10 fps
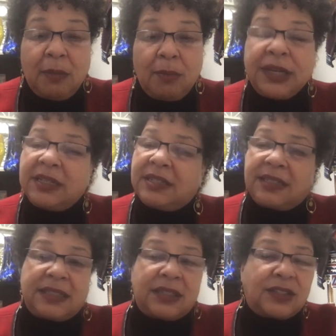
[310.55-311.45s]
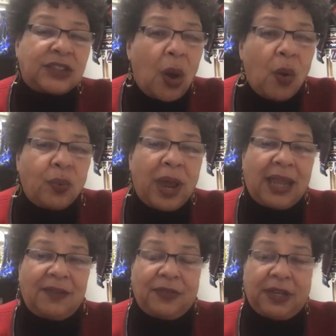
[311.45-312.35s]
but it is so
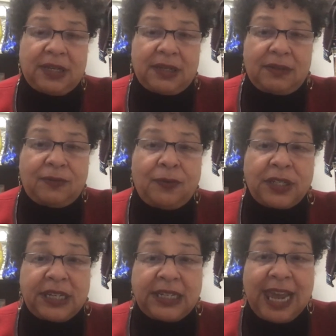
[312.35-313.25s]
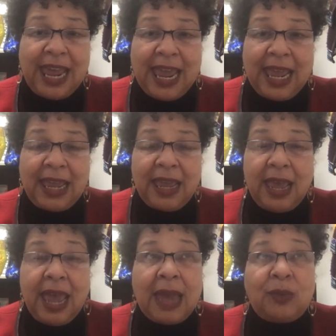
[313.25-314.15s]
relevant for today
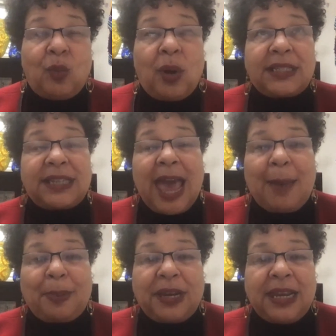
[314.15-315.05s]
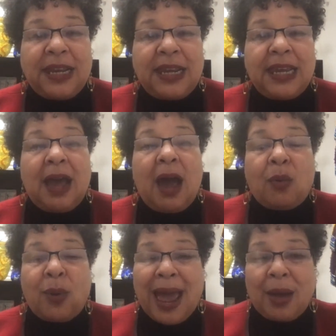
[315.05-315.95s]
and what is happening
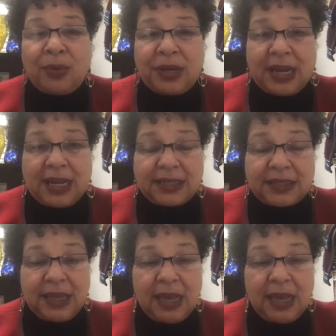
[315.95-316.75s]
around us.